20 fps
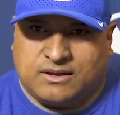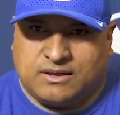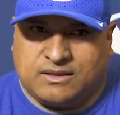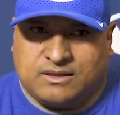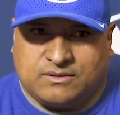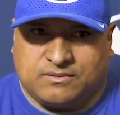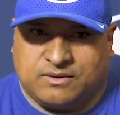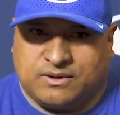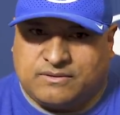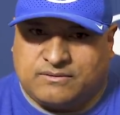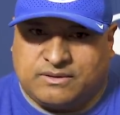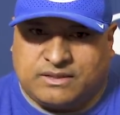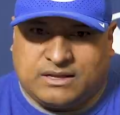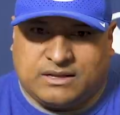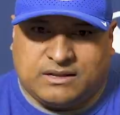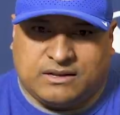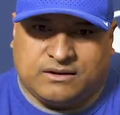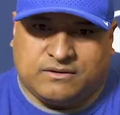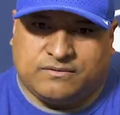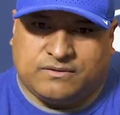I think we have a
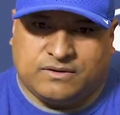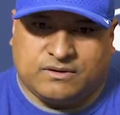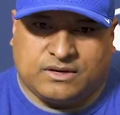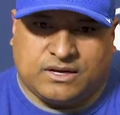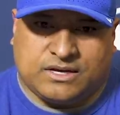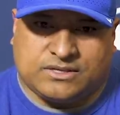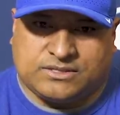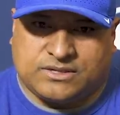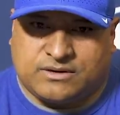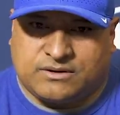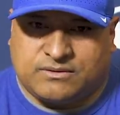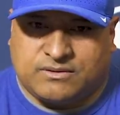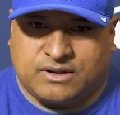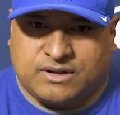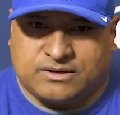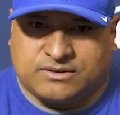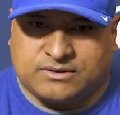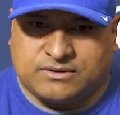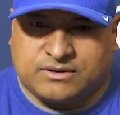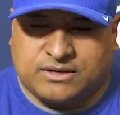lot of NFL guys on our
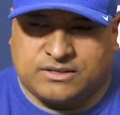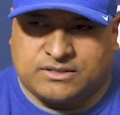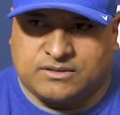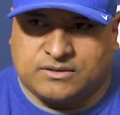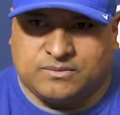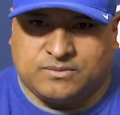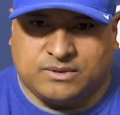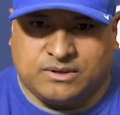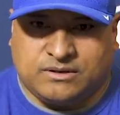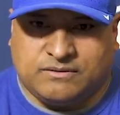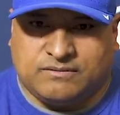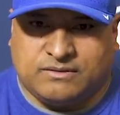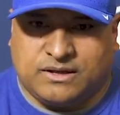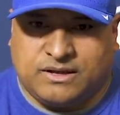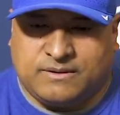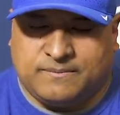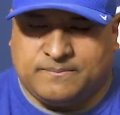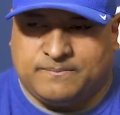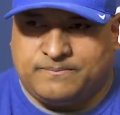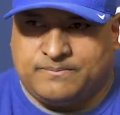roster. I still believe
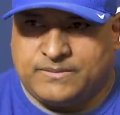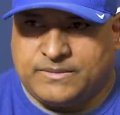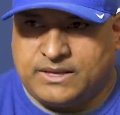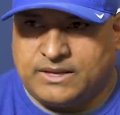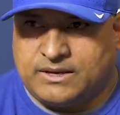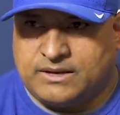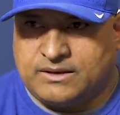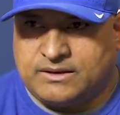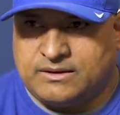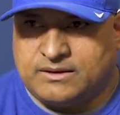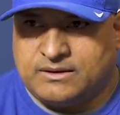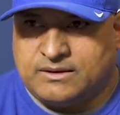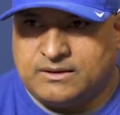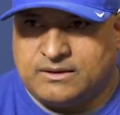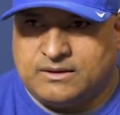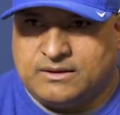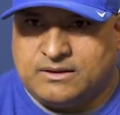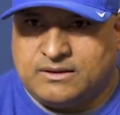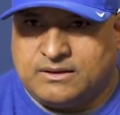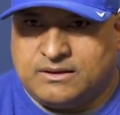that. And,
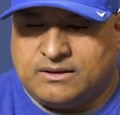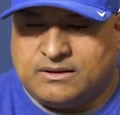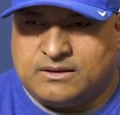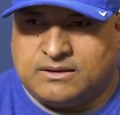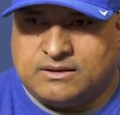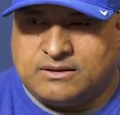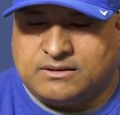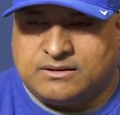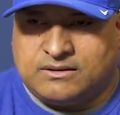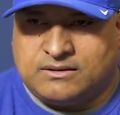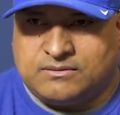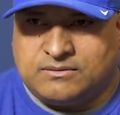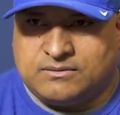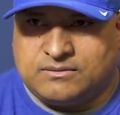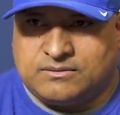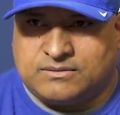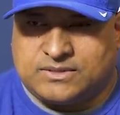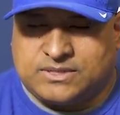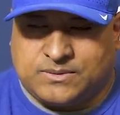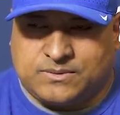
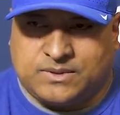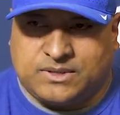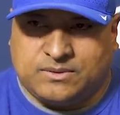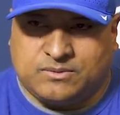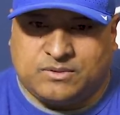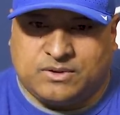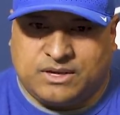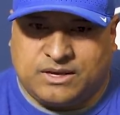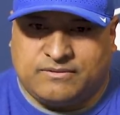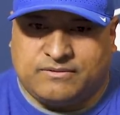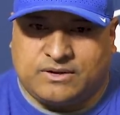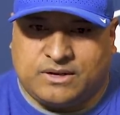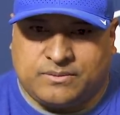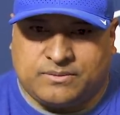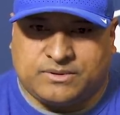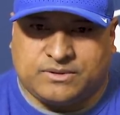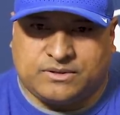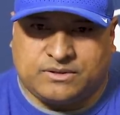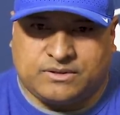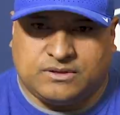some of them will have an
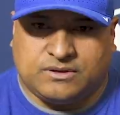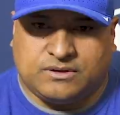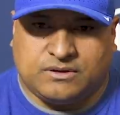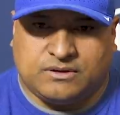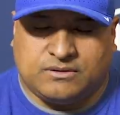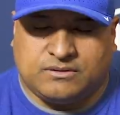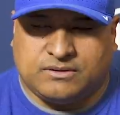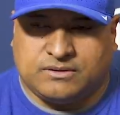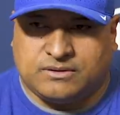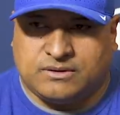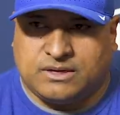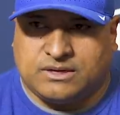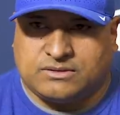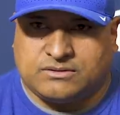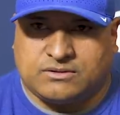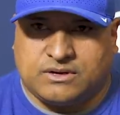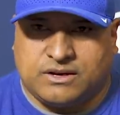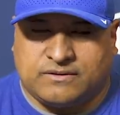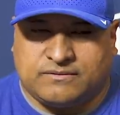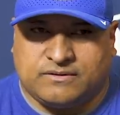opportunity to go and get
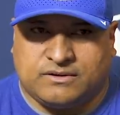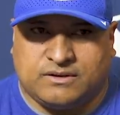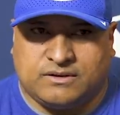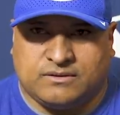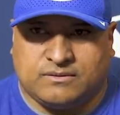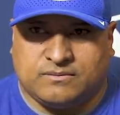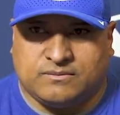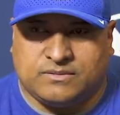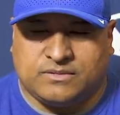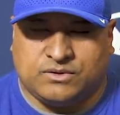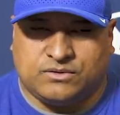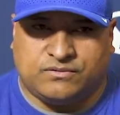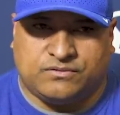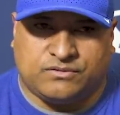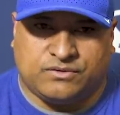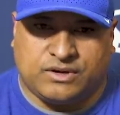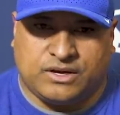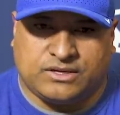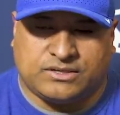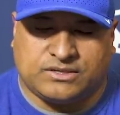drafted and do
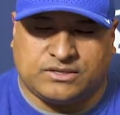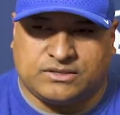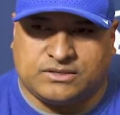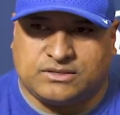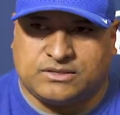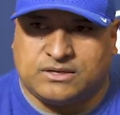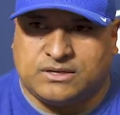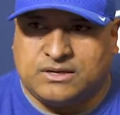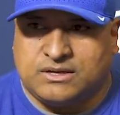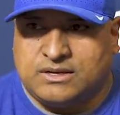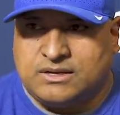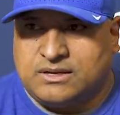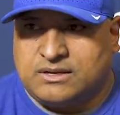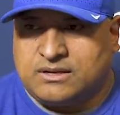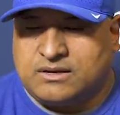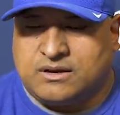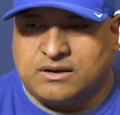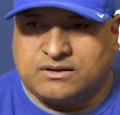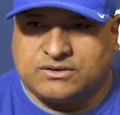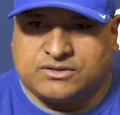free agent
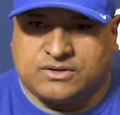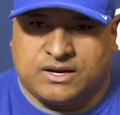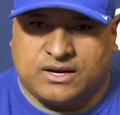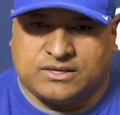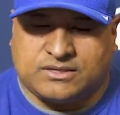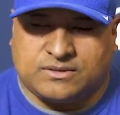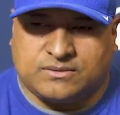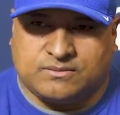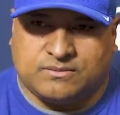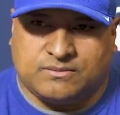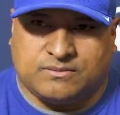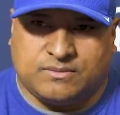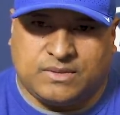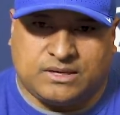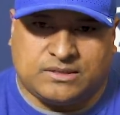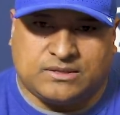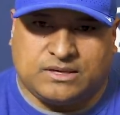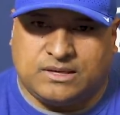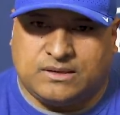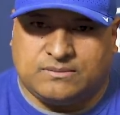contracts and
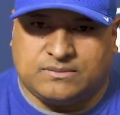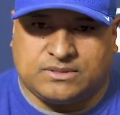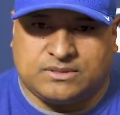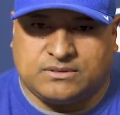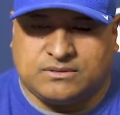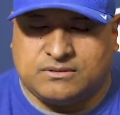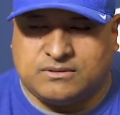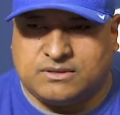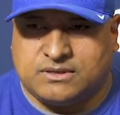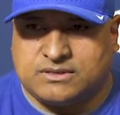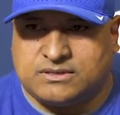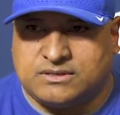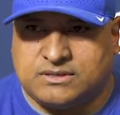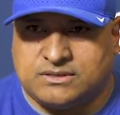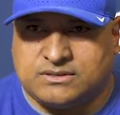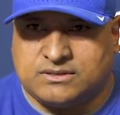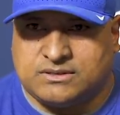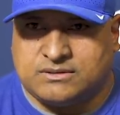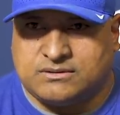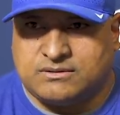make teams this
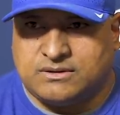season.